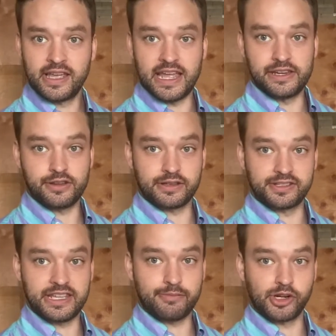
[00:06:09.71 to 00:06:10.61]
and you can
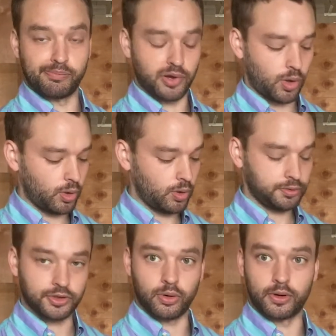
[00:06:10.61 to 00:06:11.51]
see I'm going to pull
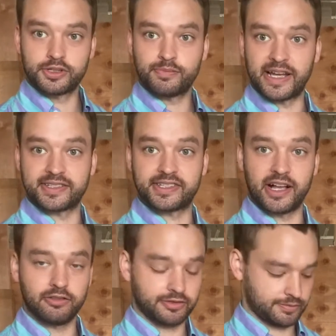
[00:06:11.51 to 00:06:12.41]
towards
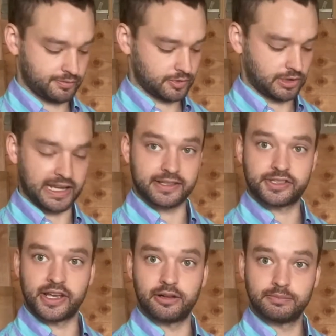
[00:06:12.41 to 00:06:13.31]
myself, like
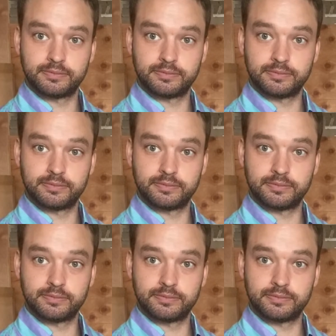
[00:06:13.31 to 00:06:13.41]
so.